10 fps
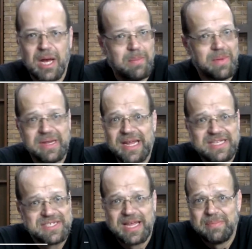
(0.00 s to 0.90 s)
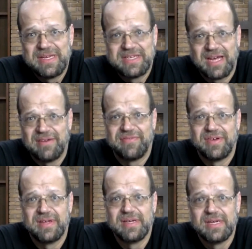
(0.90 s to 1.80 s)
Mondays can be tough,
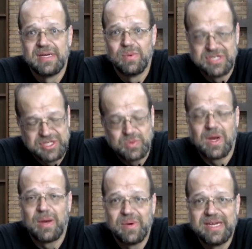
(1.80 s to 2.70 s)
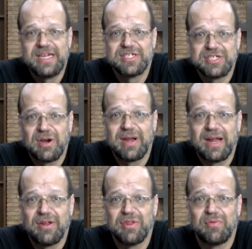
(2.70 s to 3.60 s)
which is why we need to start
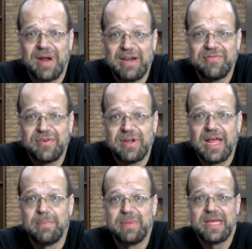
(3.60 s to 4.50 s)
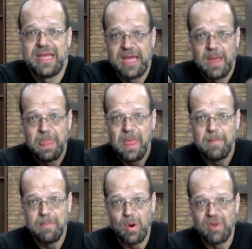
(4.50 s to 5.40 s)
out on the right foot and be
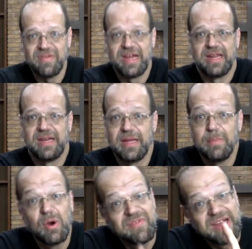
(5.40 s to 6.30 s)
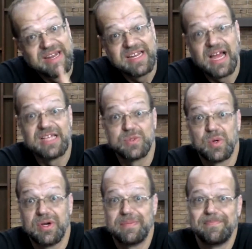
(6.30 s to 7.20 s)
motivated. Motivated in God's
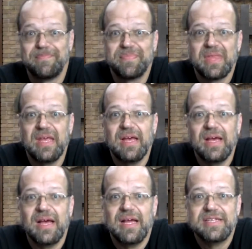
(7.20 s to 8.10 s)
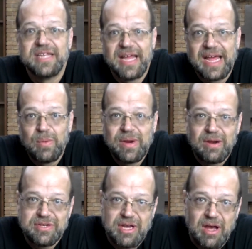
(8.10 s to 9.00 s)
Word. Today we
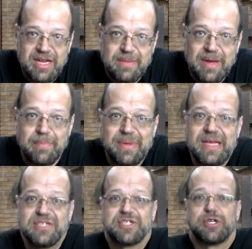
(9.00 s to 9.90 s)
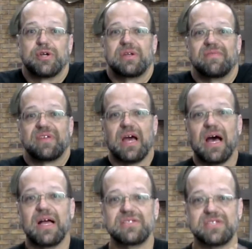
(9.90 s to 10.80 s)
are talking about being certain of
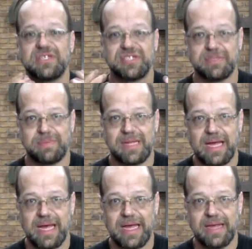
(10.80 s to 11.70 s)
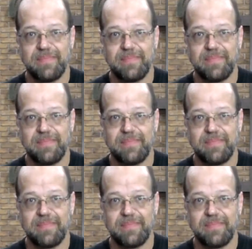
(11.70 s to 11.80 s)
God's supply.